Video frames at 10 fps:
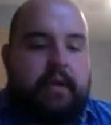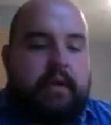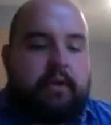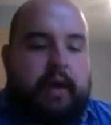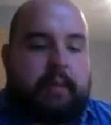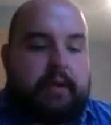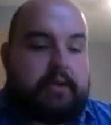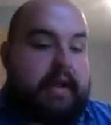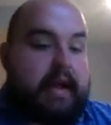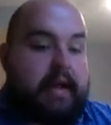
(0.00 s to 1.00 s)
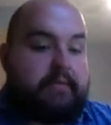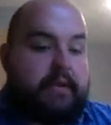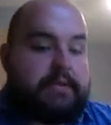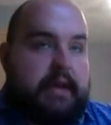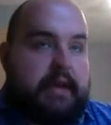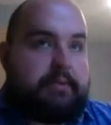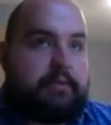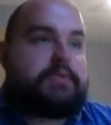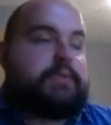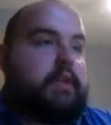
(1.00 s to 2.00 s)
Robert Clive, for
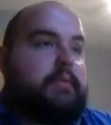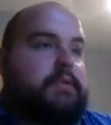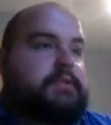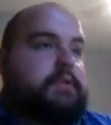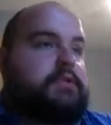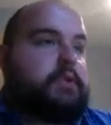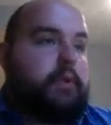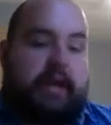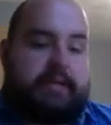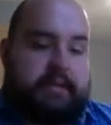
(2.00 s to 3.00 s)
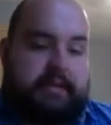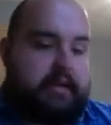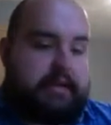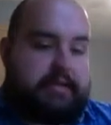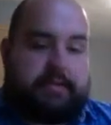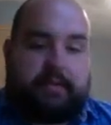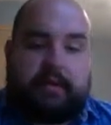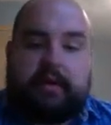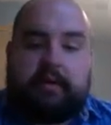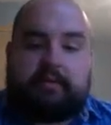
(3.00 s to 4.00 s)
example, was one of the most notorious at this.
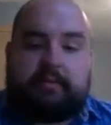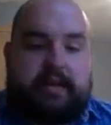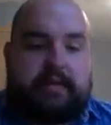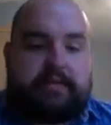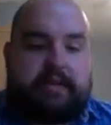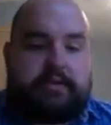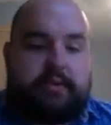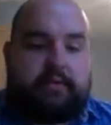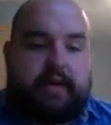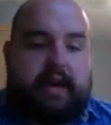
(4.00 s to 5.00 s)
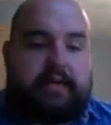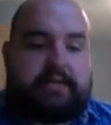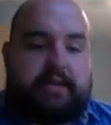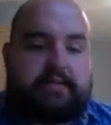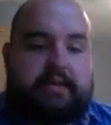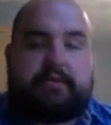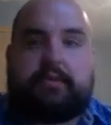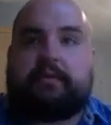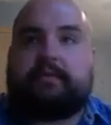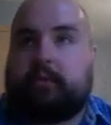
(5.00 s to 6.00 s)
From 1725 to
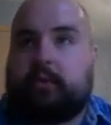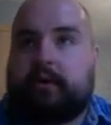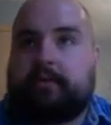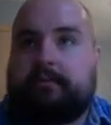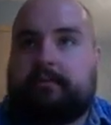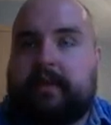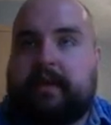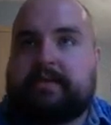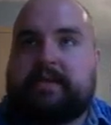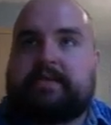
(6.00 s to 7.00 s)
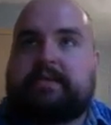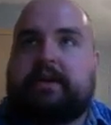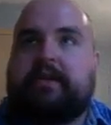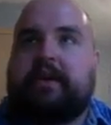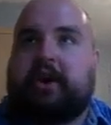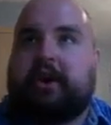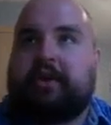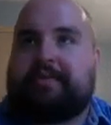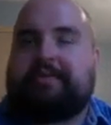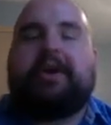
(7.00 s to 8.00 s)
1724, he existed on the
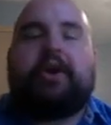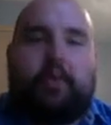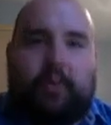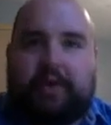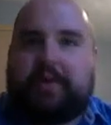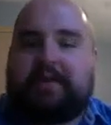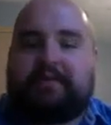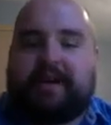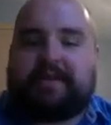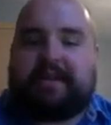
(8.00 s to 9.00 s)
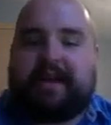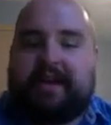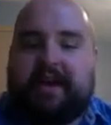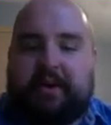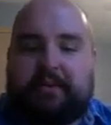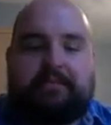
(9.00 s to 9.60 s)
earth. Weird way to phrase that, I know.